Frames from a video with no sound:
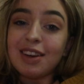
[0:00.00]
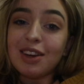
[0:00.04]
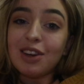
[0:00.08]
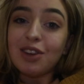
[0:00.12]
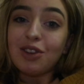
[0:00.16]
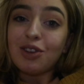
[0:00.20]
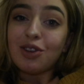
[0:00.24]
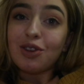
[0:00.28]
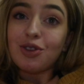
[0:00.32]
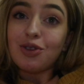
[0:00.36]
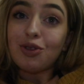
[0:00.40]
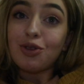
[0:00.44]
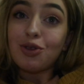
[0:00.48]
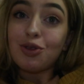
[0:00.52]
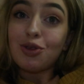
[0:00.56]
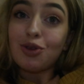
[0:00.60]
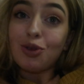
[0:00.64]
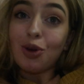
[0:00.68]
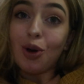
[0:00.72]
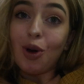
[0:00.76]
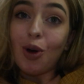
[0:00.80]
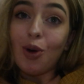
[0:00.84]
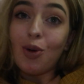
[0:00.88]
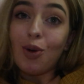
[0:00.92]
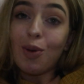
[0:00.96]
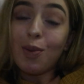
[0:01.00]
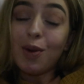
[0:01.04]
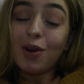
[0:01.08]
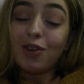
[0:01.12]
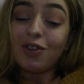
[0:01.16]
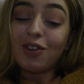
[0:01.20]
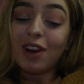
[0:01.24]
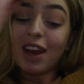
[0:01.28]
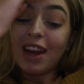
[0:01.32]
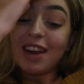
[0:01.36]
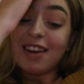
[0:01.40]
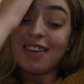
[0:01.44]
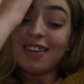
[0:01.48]
Is so
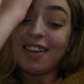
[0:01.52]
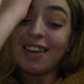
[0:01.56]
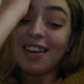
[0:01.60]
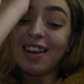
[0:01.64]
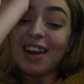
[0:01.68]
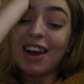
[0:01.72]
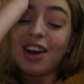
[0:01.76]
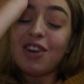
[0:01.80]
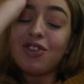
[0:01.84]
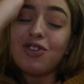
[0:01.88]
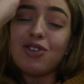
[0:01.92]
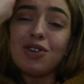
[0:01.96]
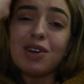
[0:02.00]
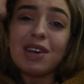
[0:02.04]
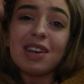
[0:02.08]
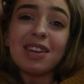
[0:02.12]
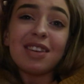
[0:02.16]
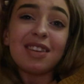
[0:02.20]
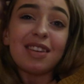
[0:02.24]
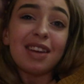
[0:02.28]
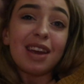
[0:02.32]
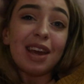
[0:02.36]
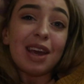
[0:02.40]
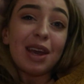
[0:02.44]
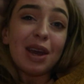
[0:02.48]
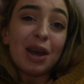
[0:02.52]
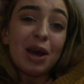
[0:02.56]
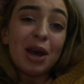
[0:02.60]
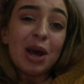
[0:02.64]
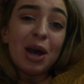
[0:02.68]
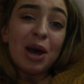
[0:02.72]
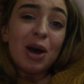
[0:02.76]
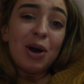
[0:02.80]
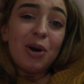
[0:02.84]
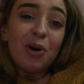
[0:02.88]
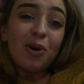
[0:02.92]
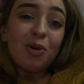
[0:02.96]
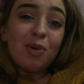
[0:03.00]
much later, and as you can see,
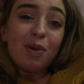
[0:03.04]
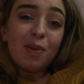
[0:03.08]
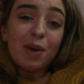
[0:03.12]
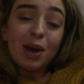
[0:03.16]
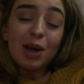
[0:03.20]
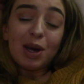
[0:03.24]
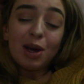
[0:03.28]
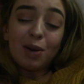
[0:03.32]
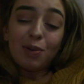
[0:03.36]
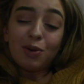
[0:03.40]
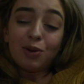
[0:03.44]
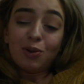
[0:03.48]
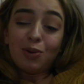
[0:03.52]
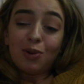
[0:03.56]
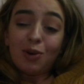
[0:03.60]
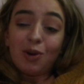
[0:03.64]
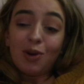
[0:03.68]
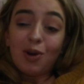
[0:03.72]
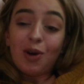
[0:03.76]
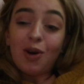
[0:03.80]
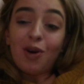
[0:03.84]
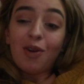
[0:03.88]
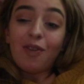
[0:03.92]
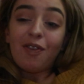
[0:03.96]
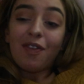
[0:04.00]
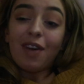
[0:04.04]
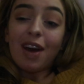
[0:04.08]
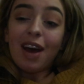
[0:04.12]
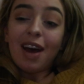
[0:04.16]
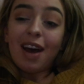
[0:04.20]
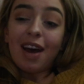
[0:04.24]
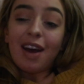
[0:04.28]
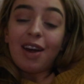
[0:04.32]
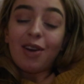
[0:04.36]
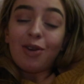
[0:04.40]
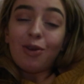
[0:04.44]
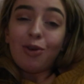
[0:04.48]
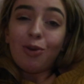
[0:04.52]
all my makeup has worn off
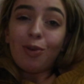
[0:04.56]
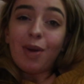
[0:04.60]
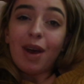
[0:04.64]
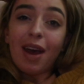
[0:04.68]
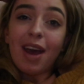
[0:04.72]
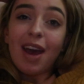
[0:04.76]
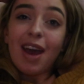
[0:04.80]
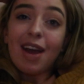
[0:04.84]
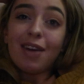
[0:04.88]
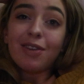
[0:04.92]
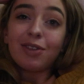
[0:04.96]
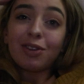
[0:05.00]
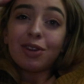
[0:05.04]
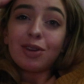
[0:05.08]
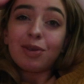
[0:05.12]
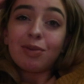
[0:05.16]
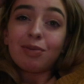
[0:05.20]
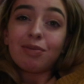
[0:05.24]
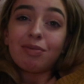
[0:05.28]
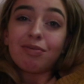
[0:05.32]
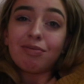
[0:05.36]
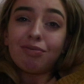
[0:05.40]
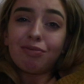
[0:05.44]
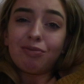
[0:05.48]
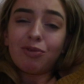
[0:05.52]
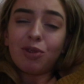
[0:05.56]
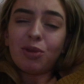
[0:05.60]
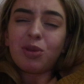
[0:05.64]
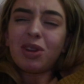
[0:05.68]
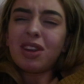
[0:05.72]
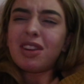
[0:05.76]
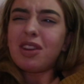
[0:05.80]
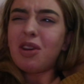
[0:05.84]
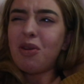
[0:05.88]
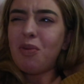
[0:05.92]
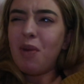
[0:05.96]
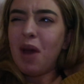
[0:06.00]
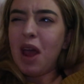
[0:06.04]
and all my hair is, I was
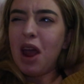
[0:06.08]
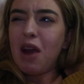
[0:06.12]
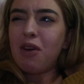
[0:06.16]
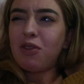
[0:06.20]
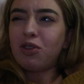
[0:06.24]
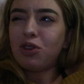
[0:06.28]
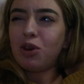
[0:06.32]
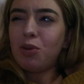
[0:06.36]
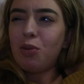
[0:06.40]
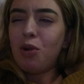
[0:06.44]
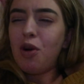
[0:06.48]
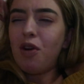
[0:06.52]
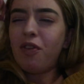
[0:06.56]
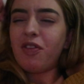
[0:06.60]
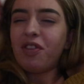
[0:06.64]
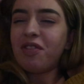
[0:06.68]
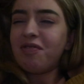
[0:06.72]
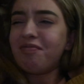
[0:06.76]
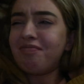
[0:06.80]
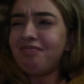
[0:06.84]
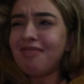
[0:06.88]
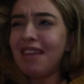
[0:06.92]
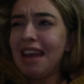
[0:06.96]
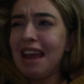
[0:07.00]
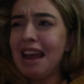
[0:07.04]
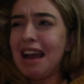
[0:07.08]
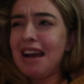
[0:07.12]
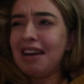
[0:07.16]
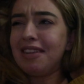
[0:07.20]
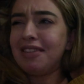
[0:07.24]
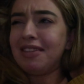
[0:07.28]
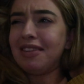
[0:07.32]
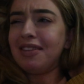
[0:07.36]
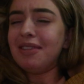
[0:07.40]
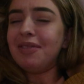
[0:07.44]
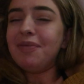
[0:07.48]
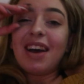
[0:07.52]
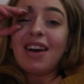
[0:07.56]
gonna say all my hair has come off, it
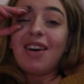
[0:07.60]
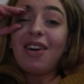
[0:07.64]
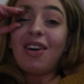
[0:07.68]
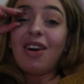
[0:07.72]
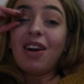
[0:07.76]
hasn't.